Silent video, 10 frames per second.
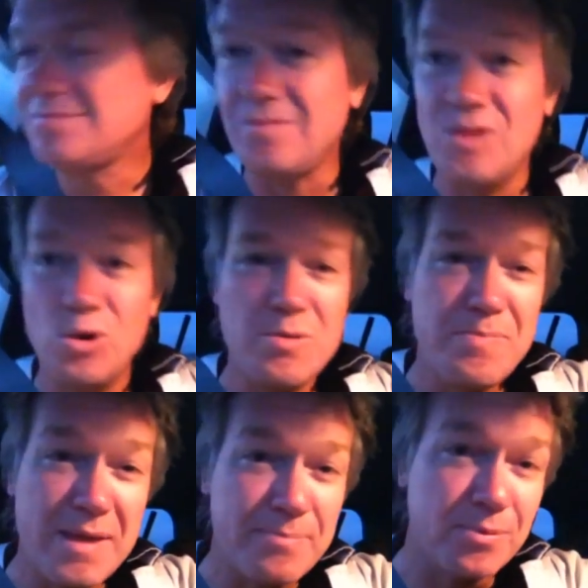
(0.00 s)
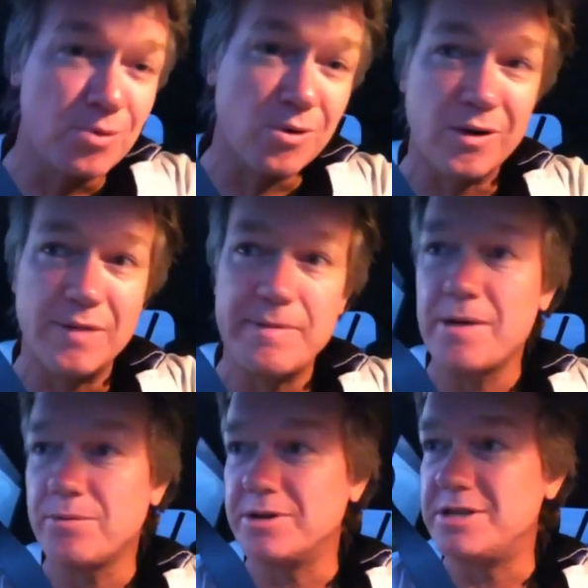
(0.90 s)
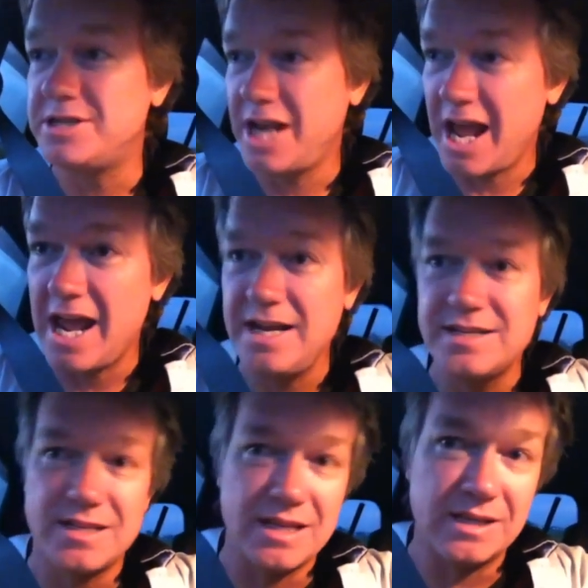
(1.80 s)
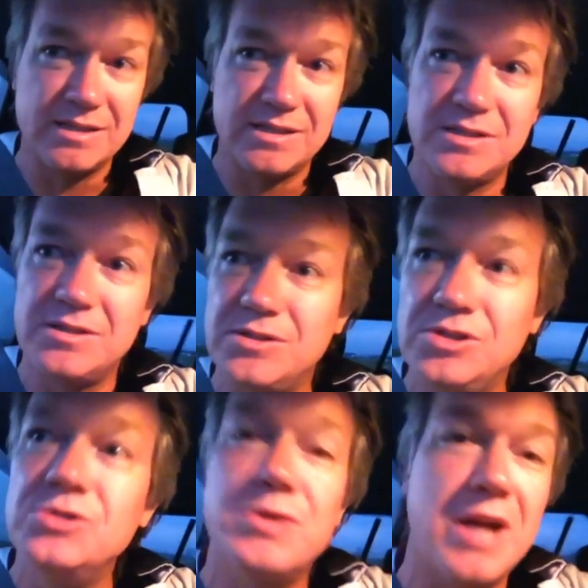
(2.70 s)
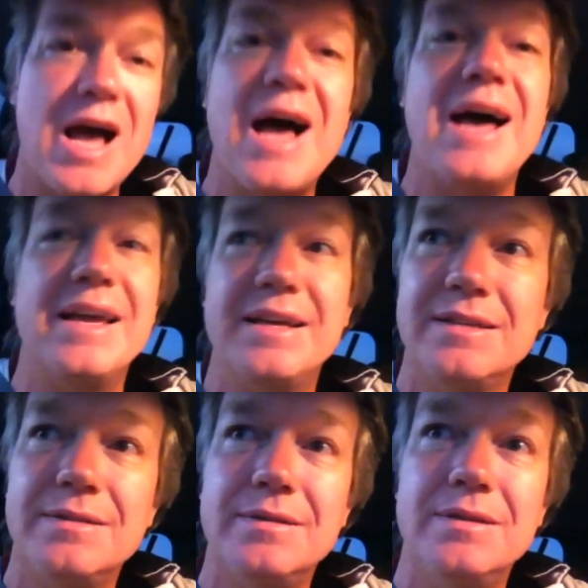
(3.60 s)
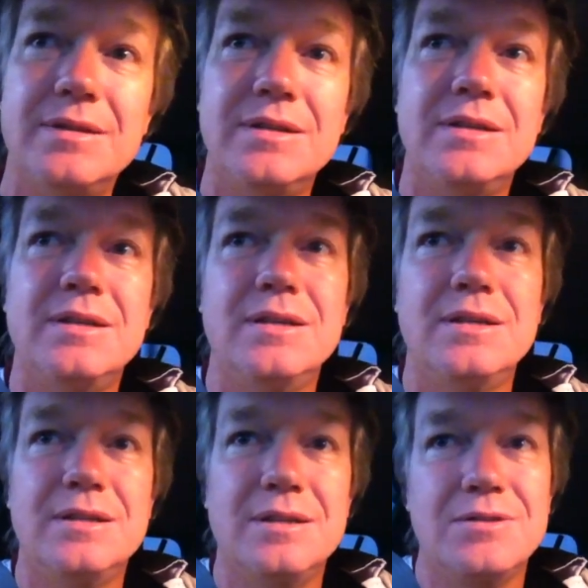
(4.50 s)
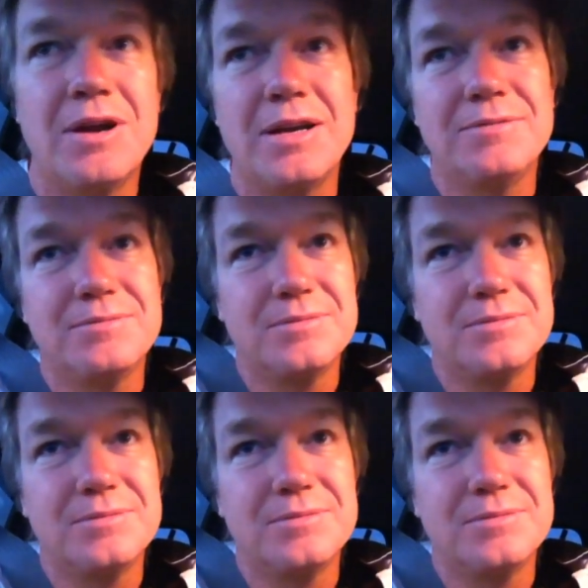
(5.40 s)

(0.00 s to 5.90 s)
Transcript: the only people who are going to be able to change things is you and I, right?